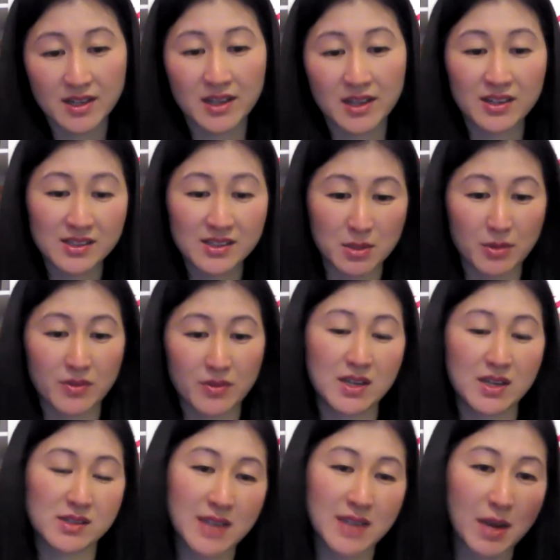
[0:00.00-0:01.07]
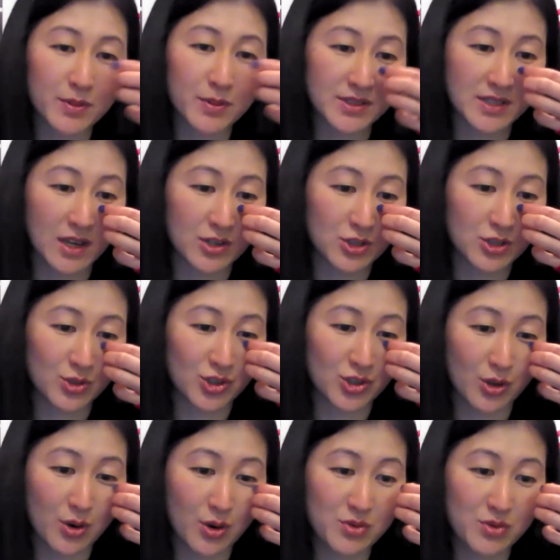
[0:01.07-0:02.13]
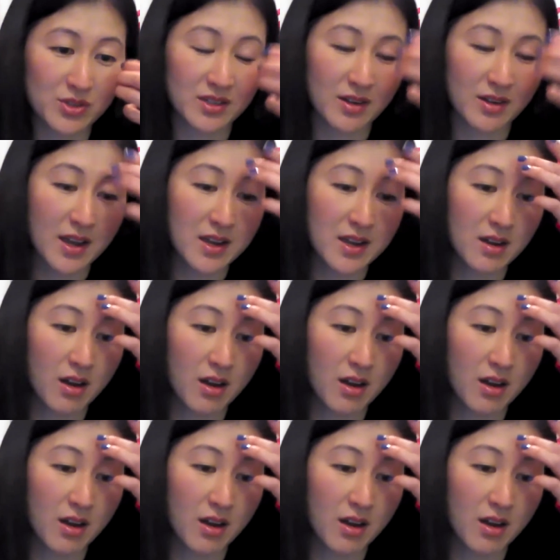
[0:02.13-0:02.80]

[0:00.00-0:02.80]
And I think some of the examples that you showed tonight,